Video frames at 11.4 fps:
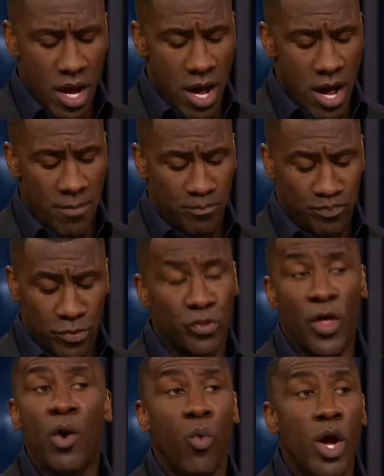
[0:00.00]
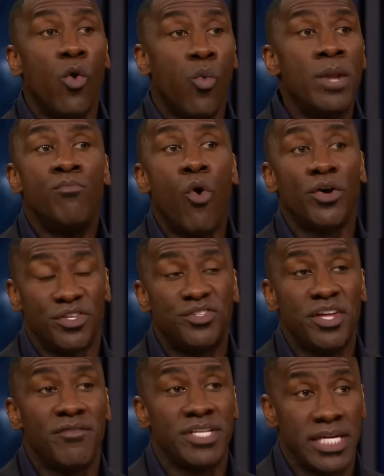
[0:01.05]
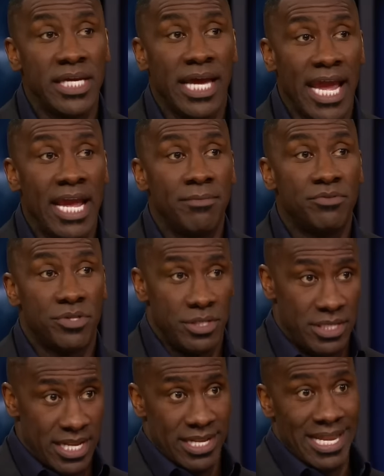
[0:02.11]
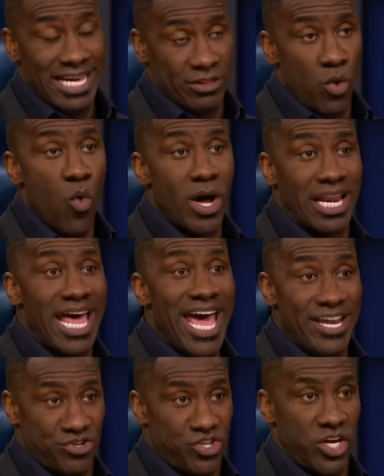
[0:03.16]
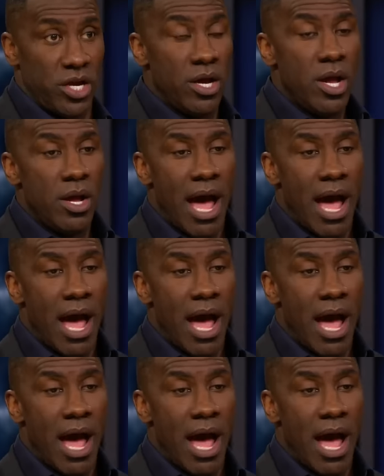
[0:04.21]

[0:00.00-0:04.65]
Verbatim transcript: Um, they will win more than seventeen games like they won last year, mm-hmm.